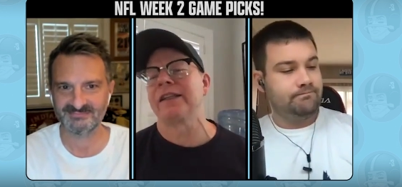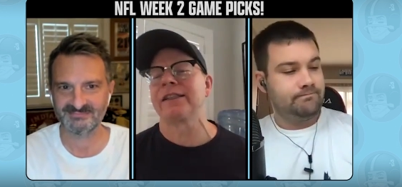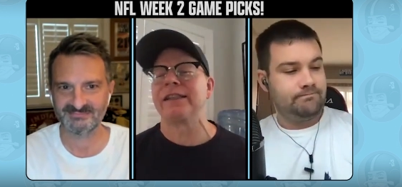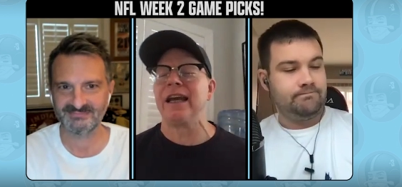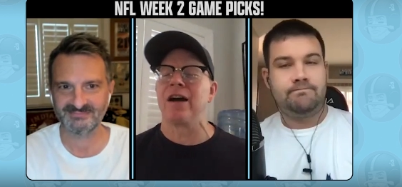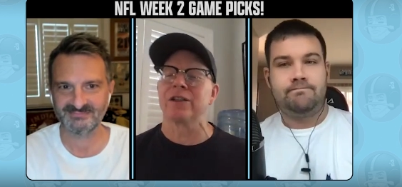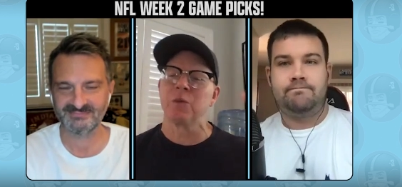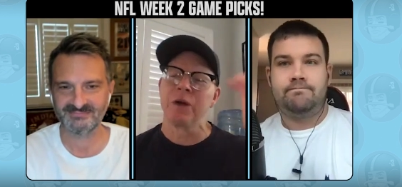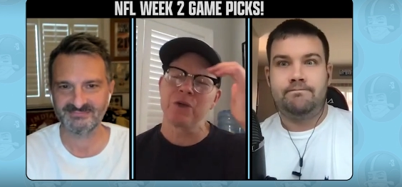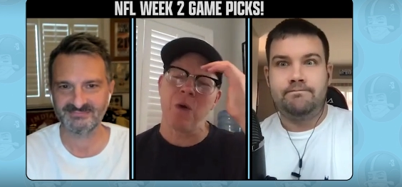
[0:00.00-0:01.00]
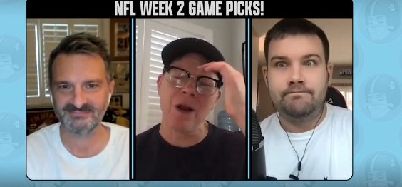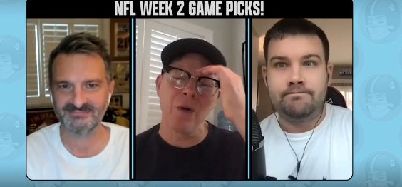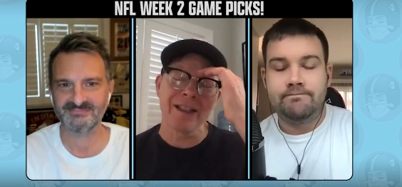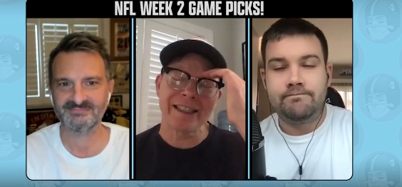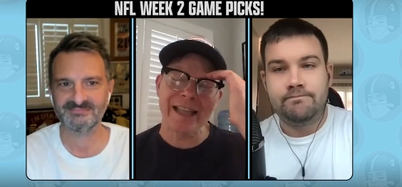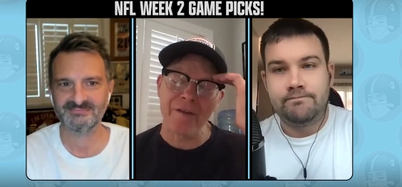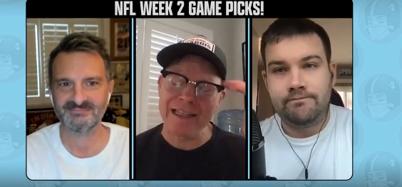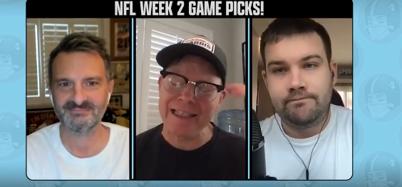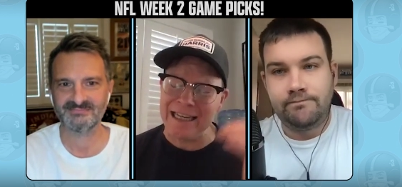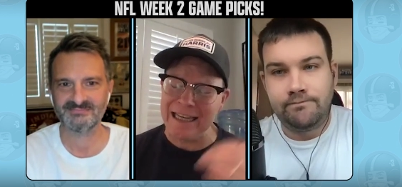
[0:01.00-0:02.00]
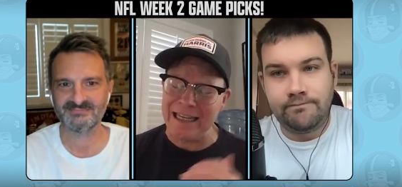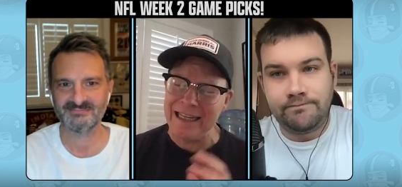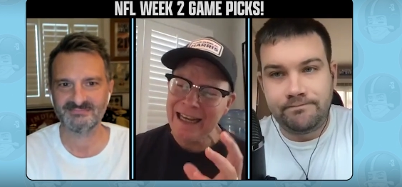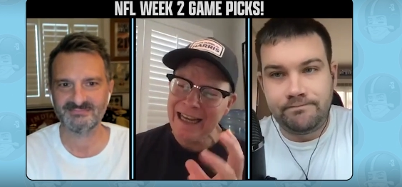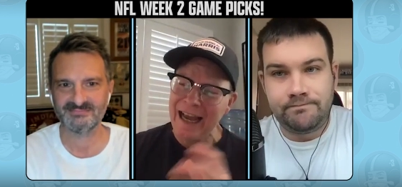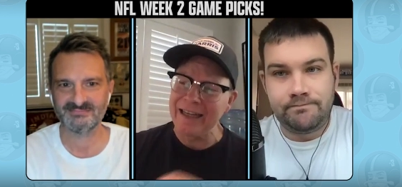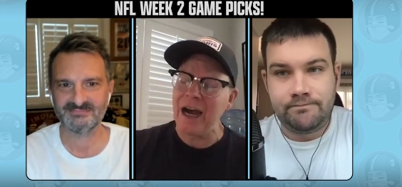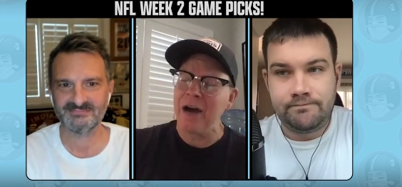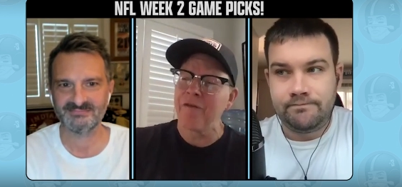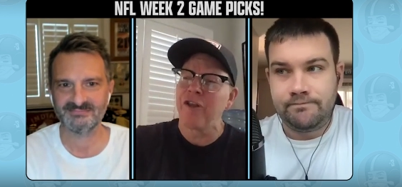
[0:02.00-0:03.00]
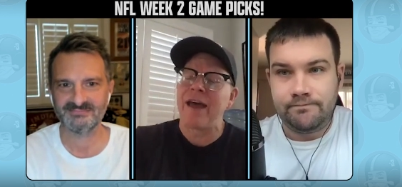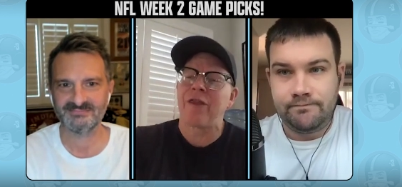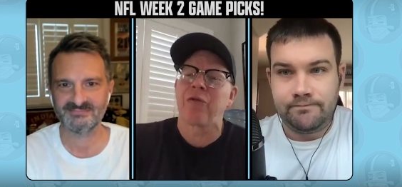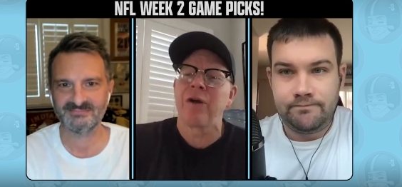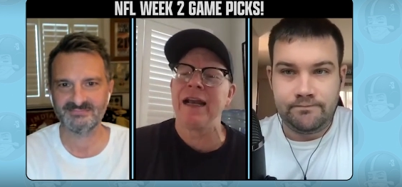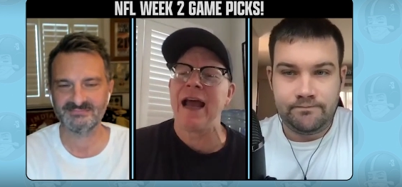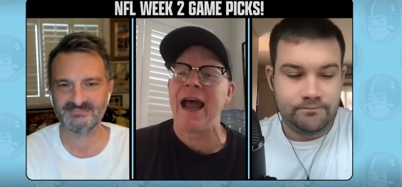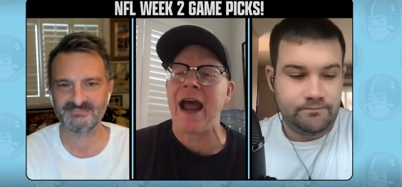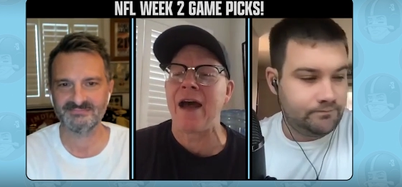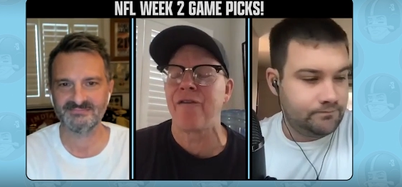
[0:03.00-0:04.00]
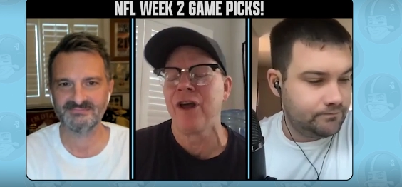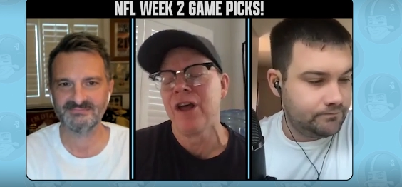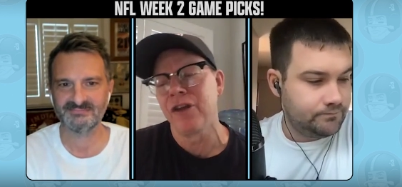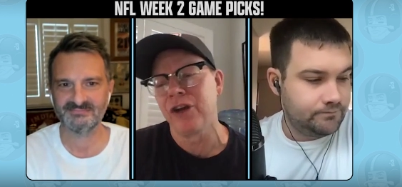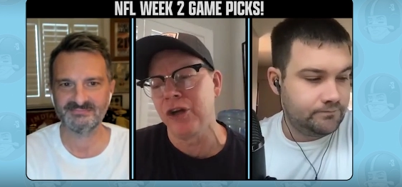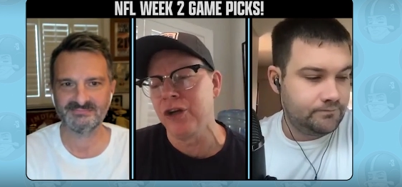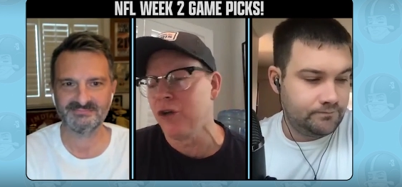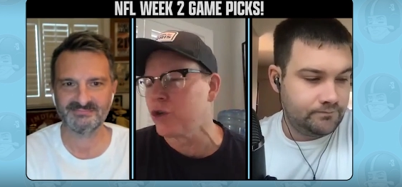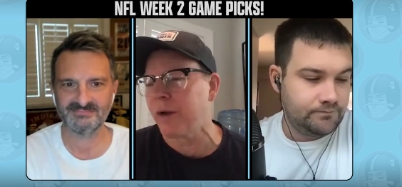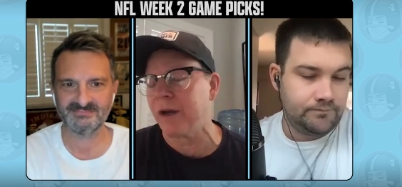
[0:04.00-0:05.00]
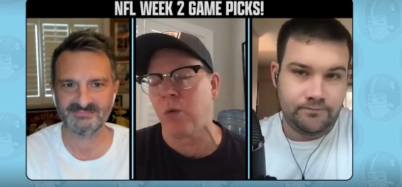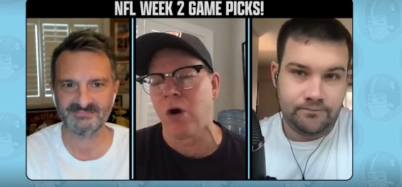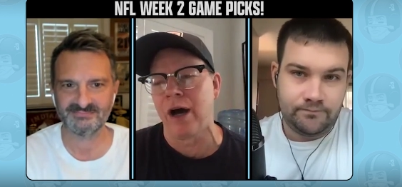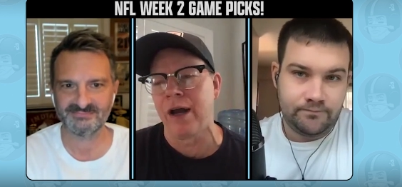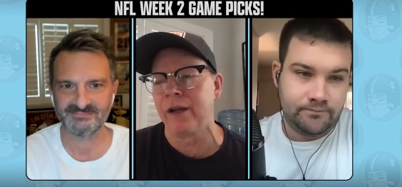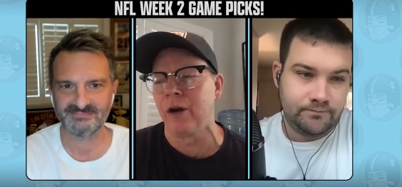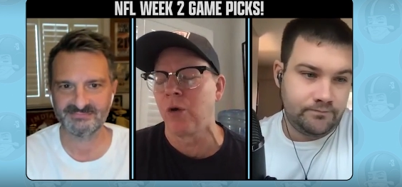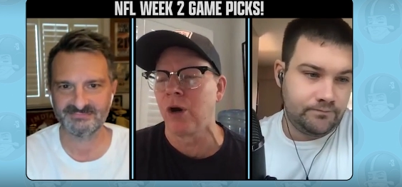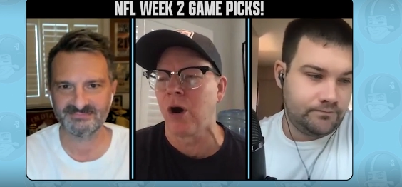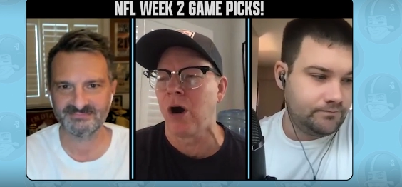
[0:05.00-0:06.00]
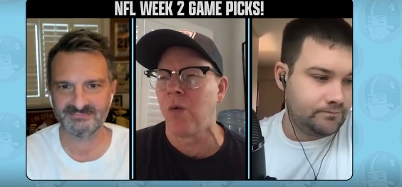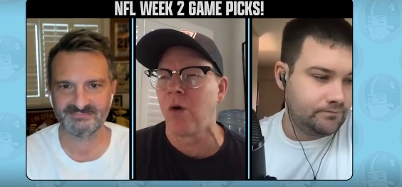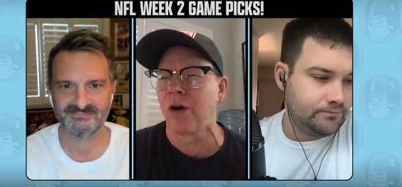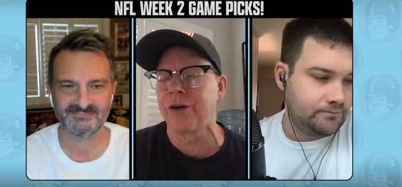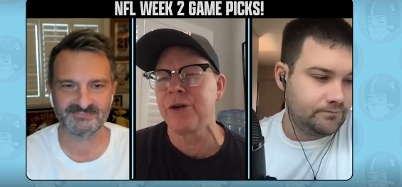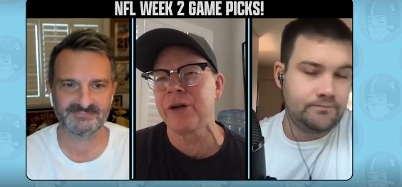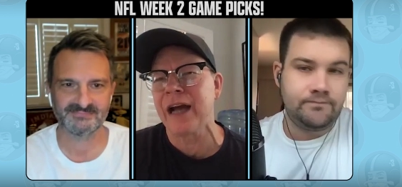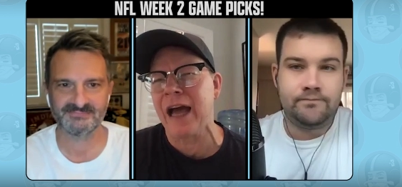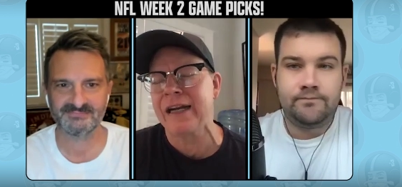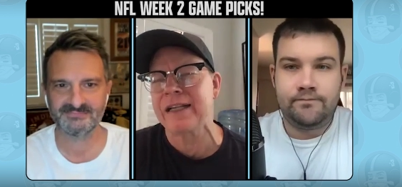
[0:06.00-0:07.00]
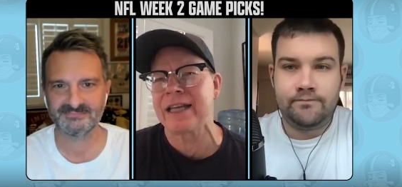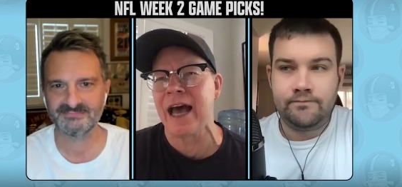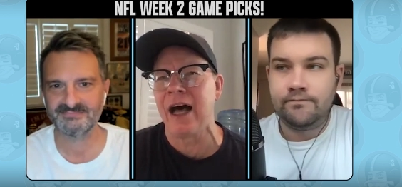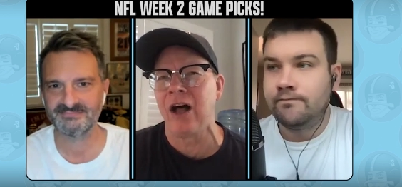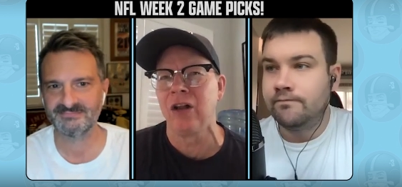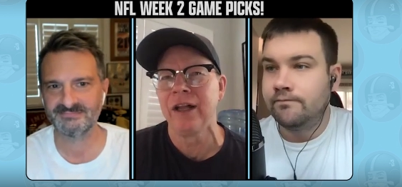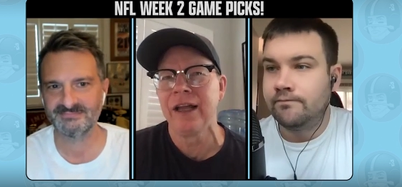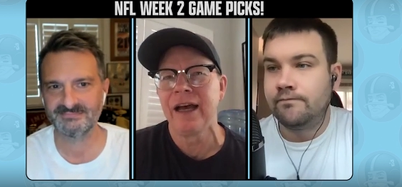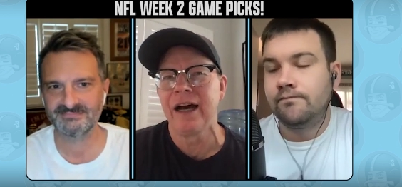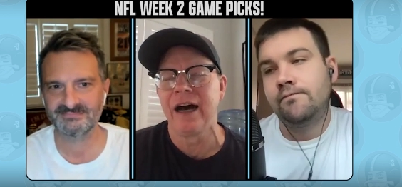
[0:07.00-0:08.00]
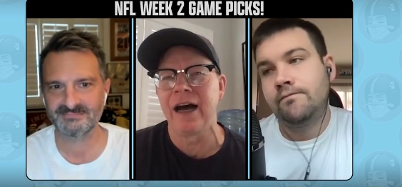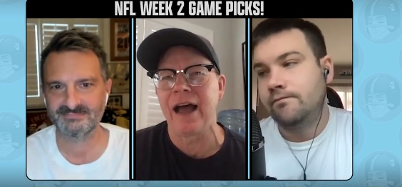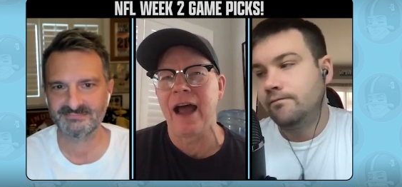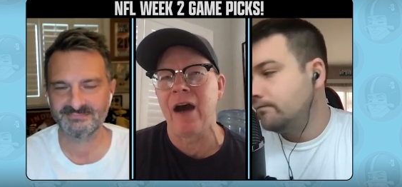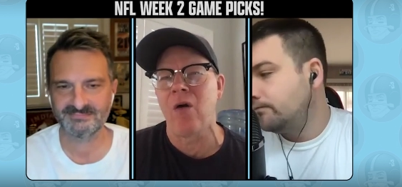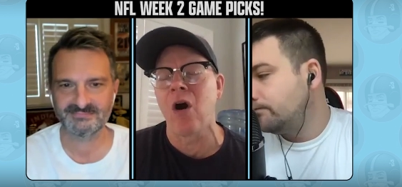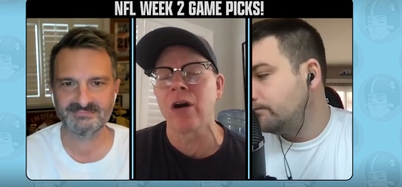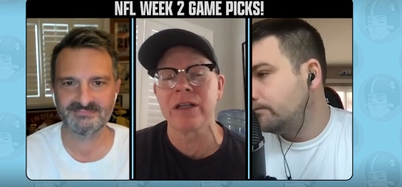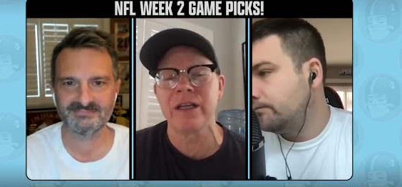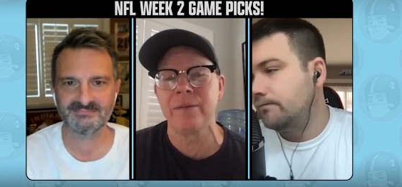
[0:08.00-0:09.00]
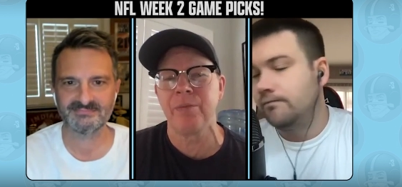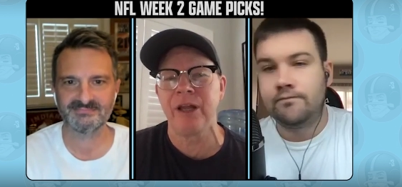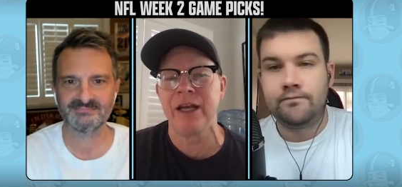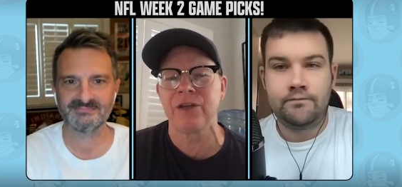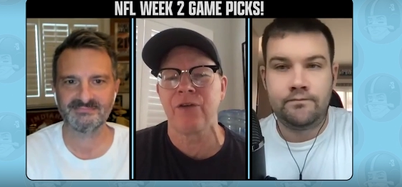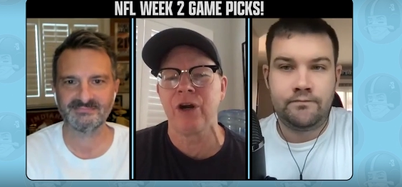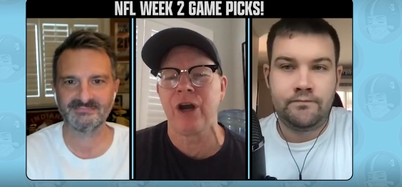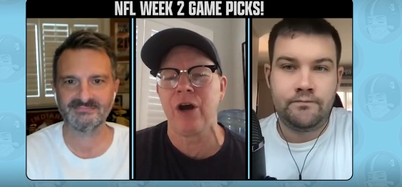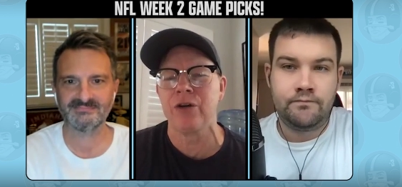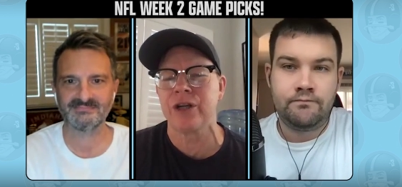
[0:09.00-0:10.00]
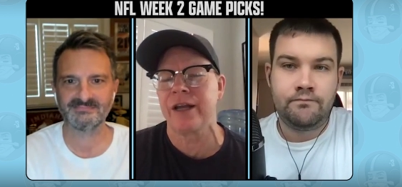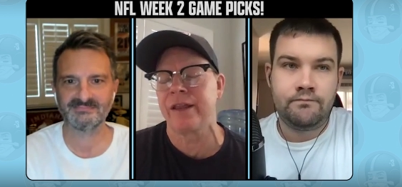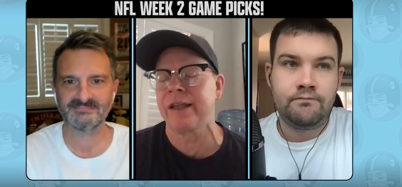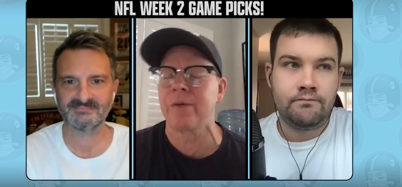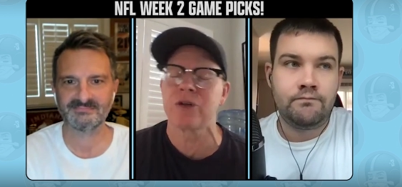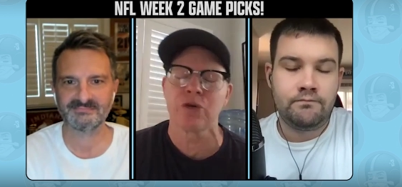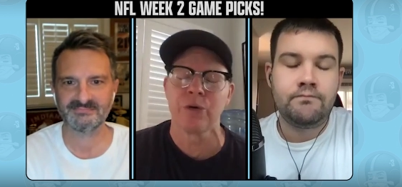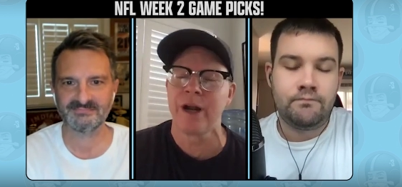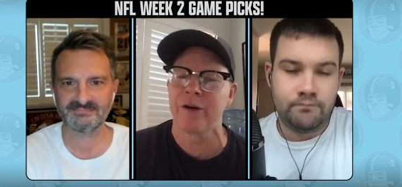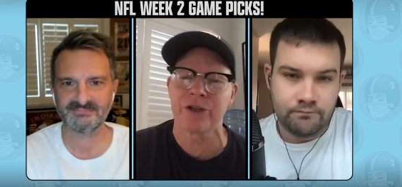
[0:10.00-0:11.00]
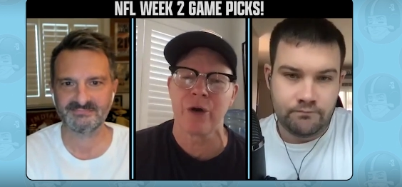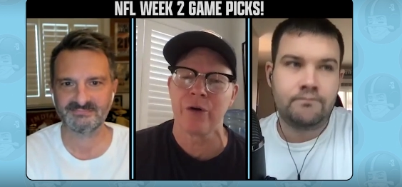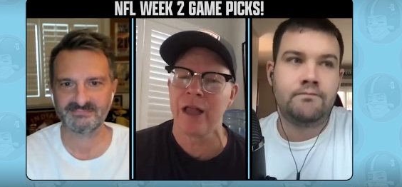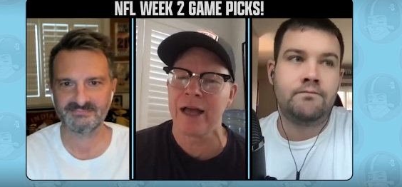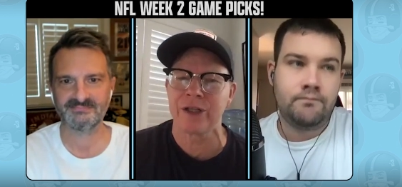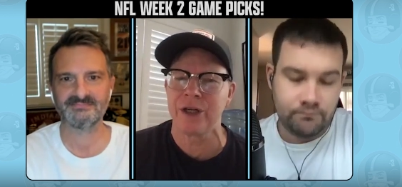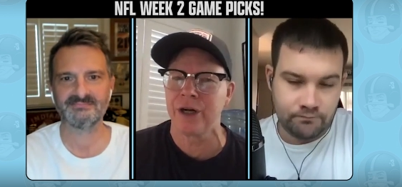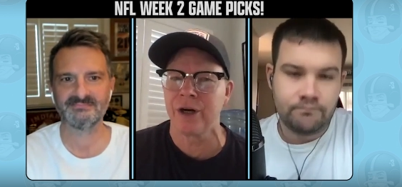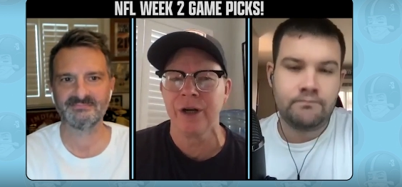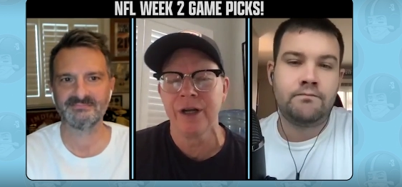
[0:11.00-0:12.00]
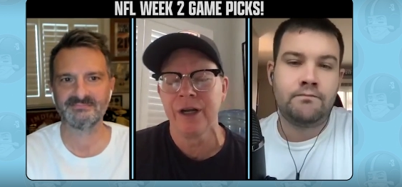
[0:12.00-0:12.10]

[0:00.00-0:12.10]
Speaker 1: the Seahawks win 21-17 and cover that three and a half the good news week one, you know, we were all wondering, you can kind of tell uh, how hard a team plays for a coach. I think that was true in Arizona last year.